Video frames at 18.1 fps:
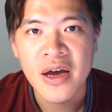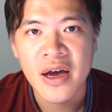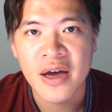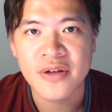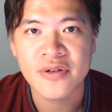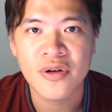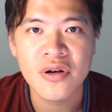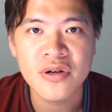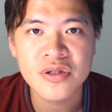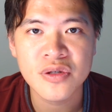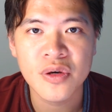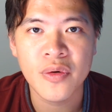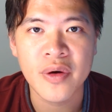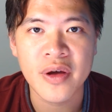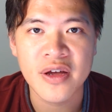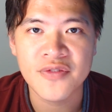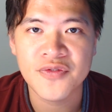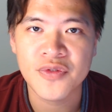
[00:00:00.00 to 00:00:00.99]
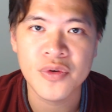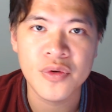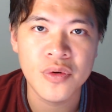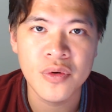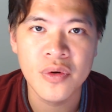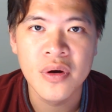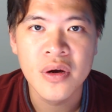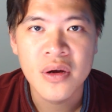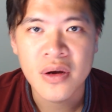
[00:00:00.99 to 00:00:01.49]
And also if
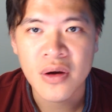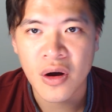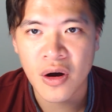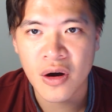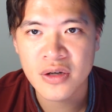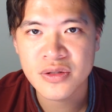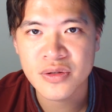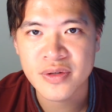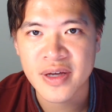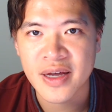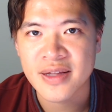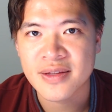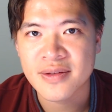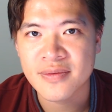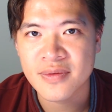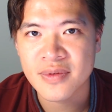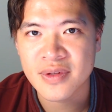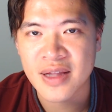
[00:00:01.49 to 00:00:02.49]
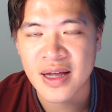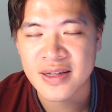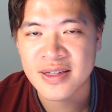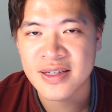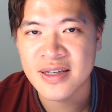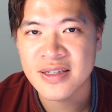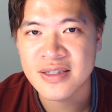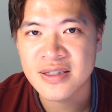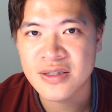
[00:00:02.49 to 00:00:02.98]
you also get that
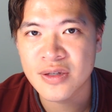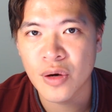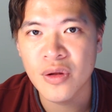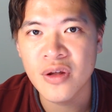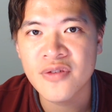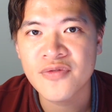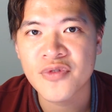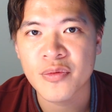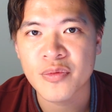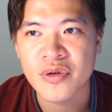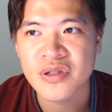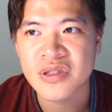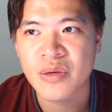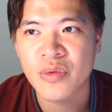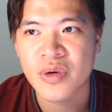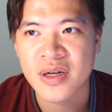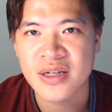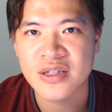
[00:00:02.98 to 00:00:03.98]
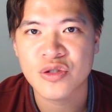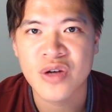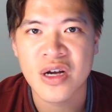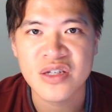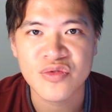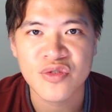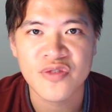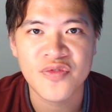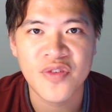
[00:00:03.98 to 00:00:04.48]
key stolen from you, someone can
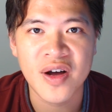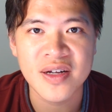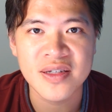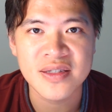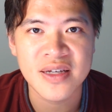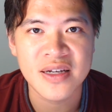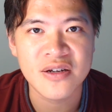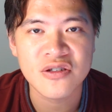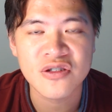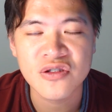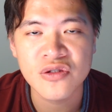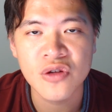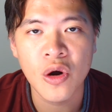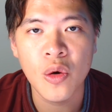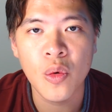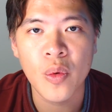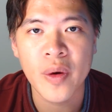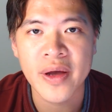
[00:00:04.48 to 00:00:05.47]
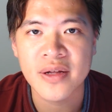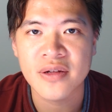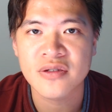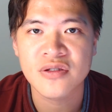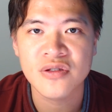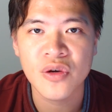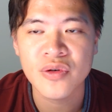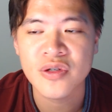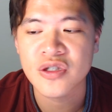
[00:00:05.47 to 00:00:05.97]
transfer funds and there's no way,
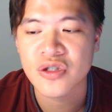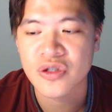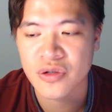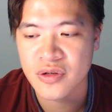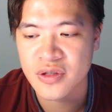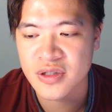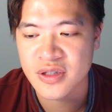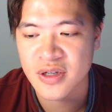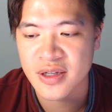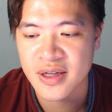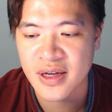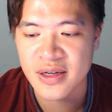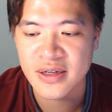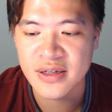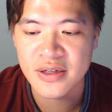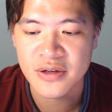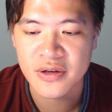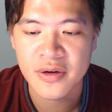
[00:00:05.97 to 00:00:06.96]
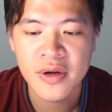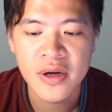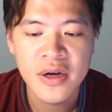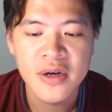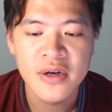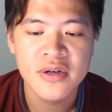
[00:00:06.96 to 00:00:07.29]
there's no insurance on that either.